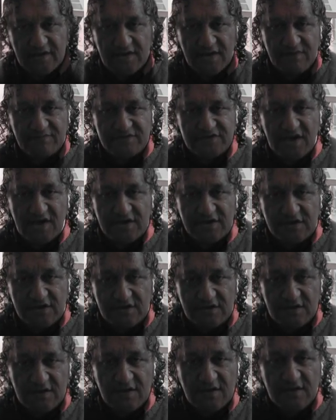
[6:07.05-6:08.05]
I'm telling
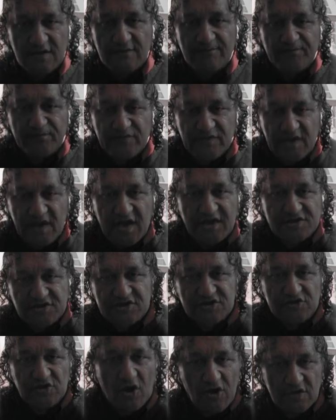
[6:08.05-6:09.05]
you,
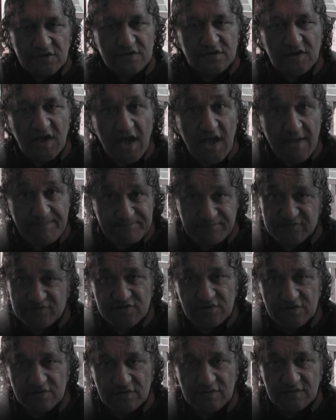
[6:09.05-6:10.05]
it's not up
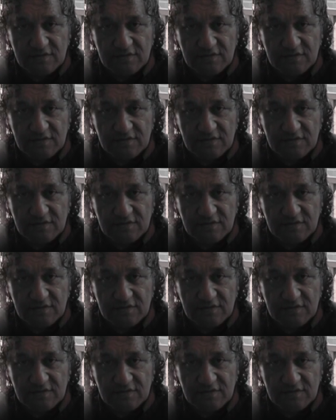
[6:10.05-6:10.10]
to